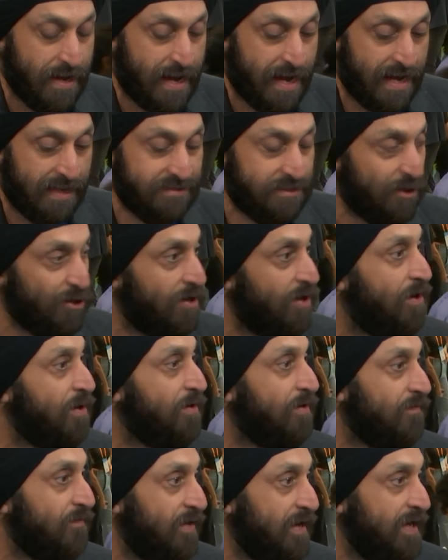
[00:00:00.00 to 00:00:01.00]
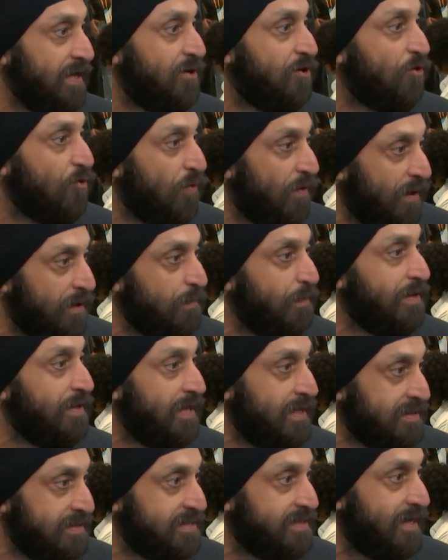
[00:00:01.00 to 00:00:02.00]
has a lot of incredible
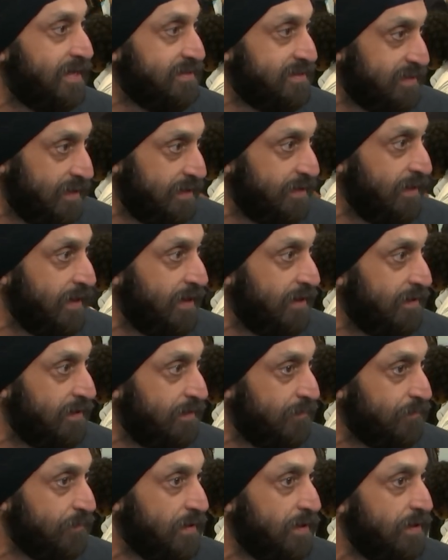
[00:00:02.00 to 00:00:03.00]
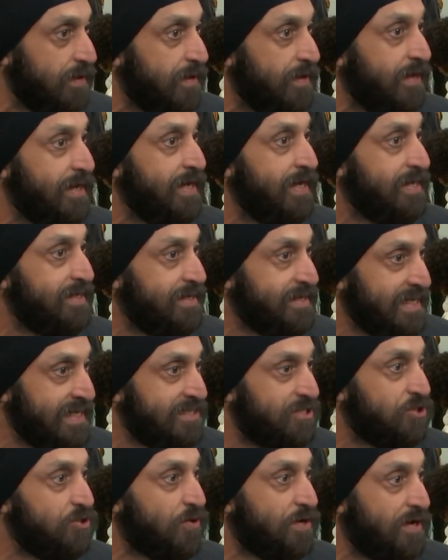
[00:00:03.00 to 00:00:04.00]
insights and data. It
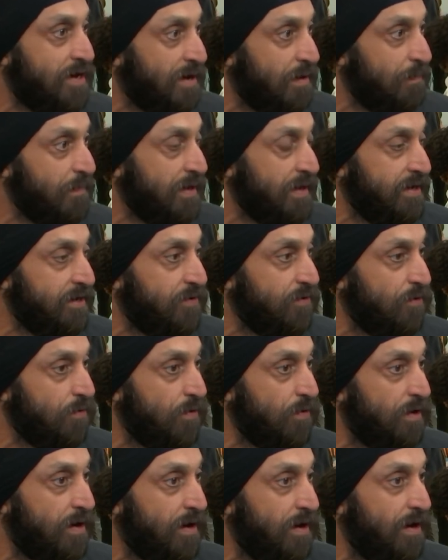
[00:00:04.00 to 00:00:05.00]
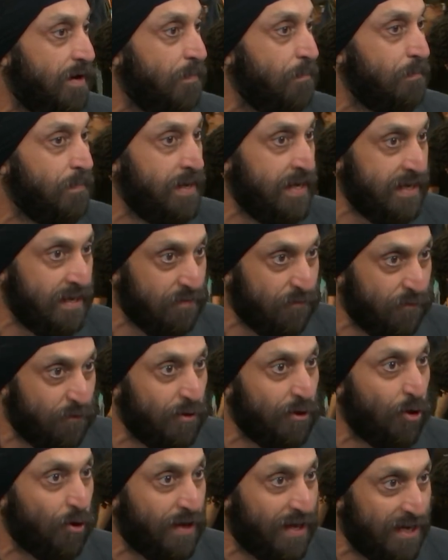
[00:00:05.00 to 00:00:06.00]
needs to come into a
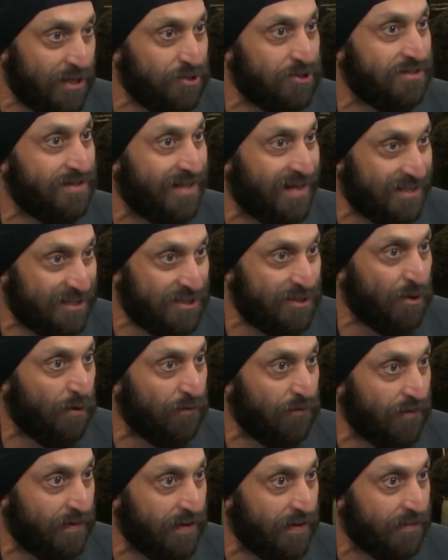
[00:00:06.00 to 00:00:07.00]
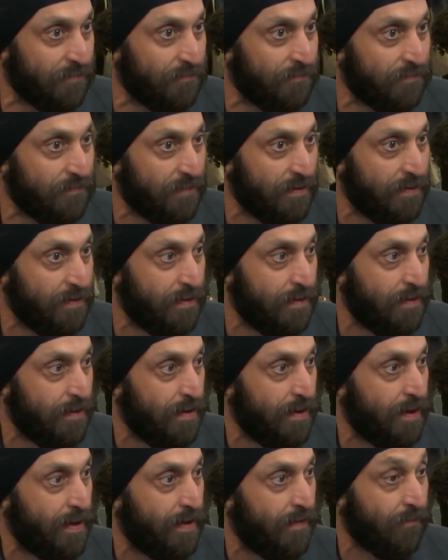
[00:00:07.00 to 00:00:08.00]
meaningful location like Snowflake.
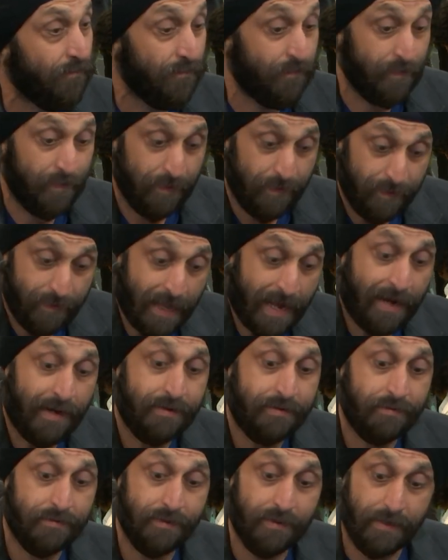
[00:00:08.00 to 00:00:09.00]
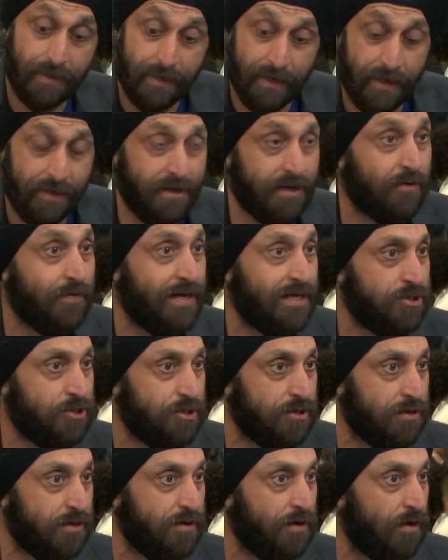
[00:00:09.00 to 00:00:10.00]
That
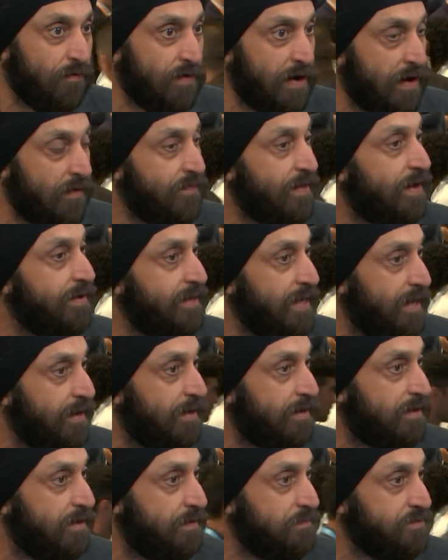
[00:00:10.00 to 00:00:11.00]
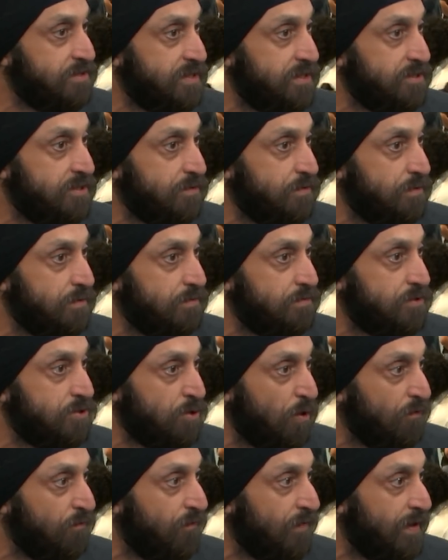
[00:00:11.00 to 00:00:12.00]
integration of how that data comes into
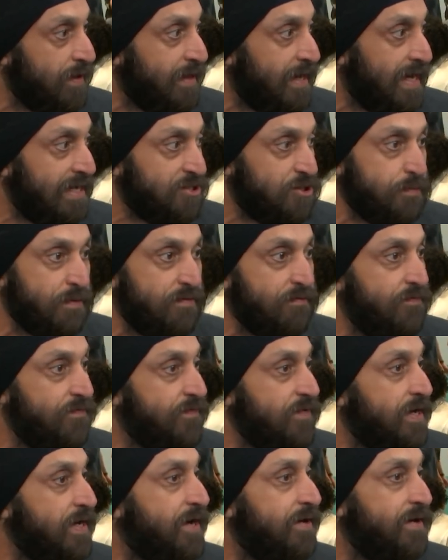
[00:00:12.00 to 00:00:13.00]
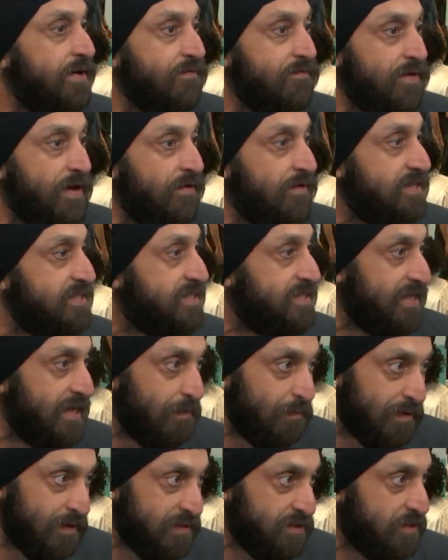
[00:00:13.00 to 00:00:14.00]
Snowflake has to be very, very
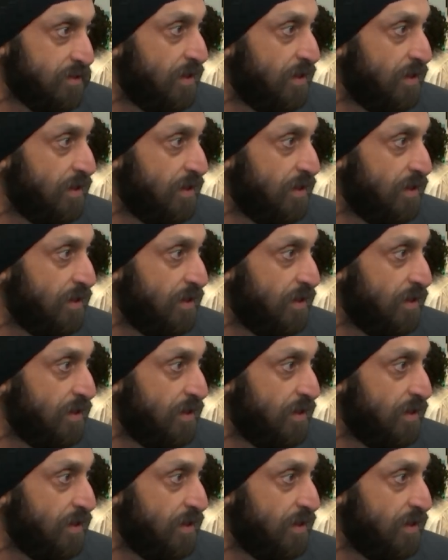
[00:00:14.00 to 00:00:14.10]
seamless,